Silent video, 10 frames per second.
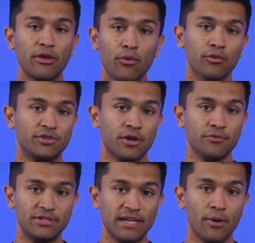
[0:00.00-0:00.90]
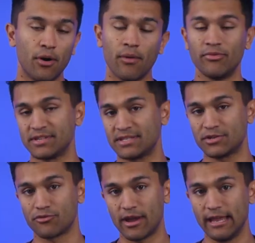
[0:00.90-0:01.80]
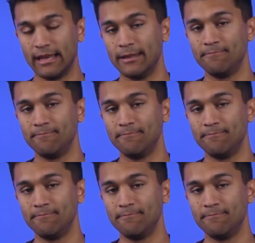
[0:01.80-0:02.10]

the auto dimmer on the screen.